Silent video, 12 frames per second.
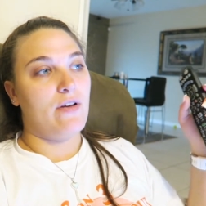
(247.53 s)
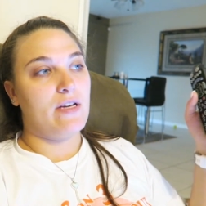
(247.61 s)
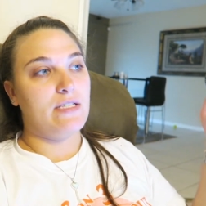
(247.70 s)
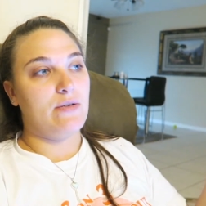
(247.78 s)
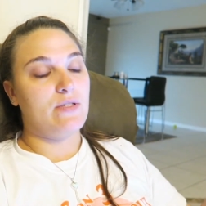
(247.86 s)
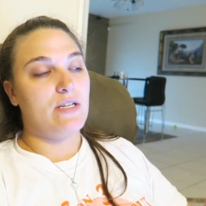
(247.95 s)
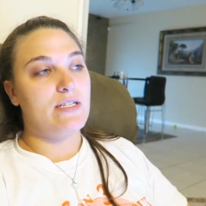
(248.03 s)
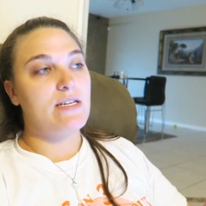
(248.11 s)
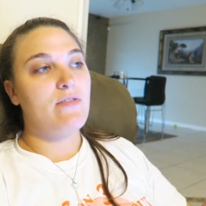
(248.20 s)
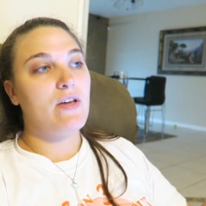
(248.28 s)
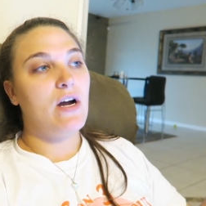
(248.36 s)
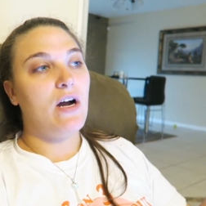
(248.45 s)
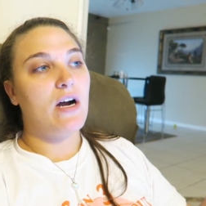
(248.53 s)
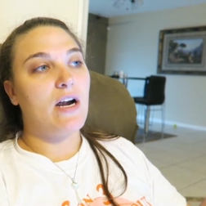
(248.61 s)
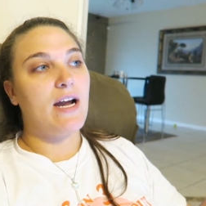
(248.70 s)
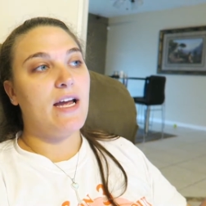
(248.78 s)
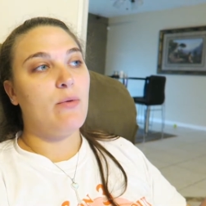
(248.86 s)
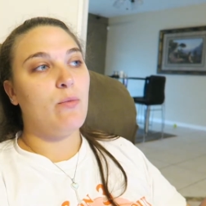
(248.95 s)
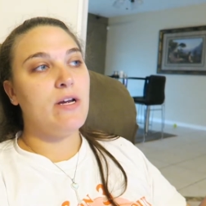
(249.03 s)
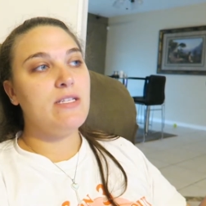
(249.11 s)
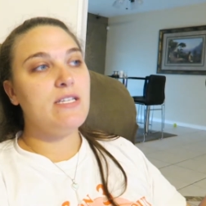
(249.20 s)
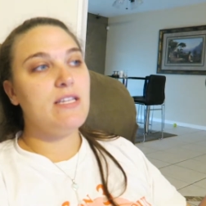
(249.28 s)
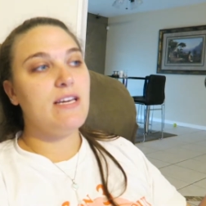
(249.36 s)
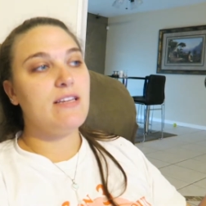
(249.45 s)
because it was on DVR, it
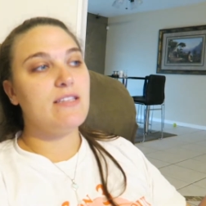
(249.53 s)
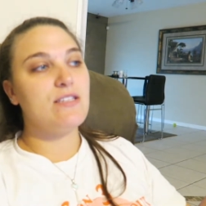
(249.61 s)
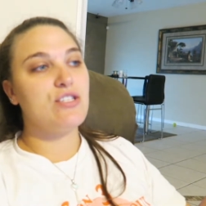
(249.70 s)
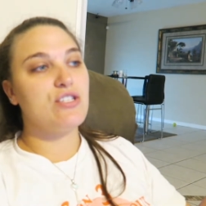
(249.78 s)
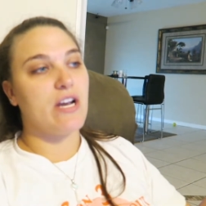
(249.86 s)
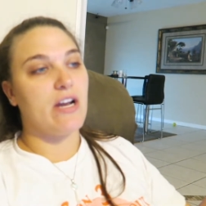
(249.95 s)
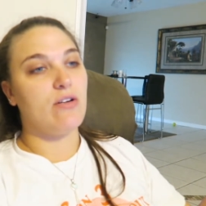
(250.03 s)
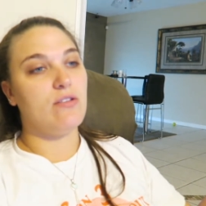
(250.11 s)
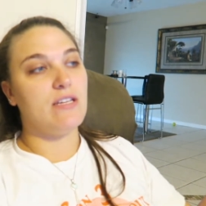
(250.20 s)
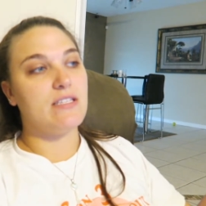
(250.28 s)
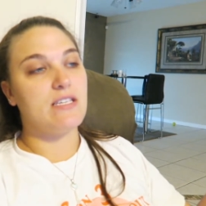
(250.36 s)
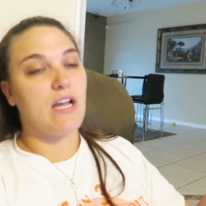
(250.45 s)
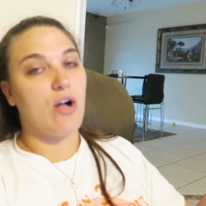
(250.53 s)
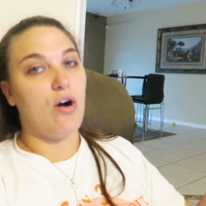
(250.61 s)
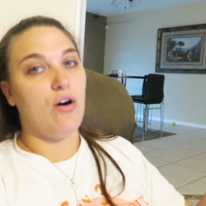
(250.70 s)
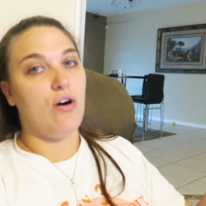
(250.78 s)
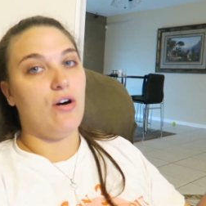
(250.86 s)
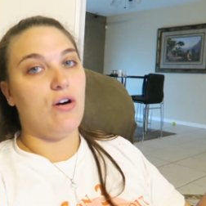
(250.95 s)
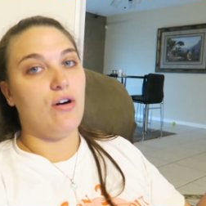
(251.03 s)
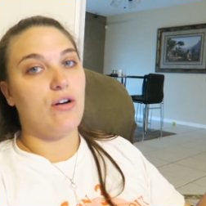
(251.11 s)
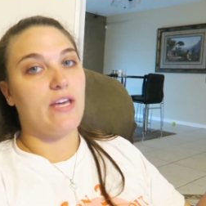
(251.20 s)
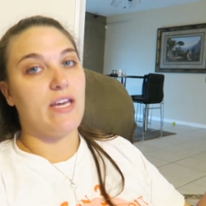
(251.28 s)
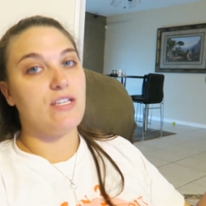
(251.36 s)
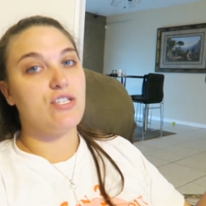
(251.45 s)
went to like this channel that's like
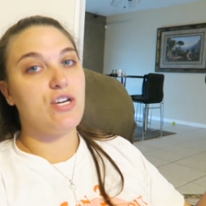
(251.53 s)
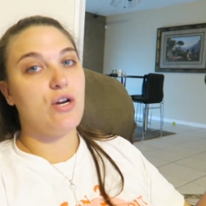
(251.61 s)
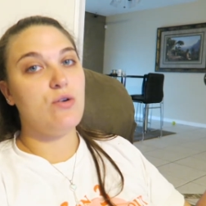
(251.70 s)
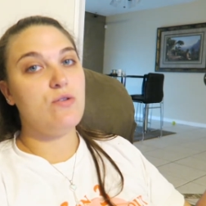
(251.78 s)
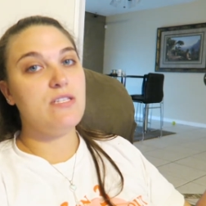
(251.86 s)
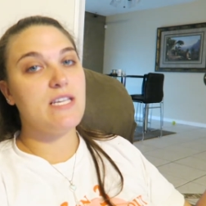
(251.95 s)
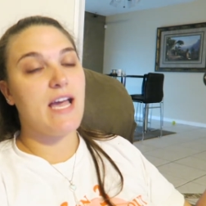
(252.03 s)
all kid shows,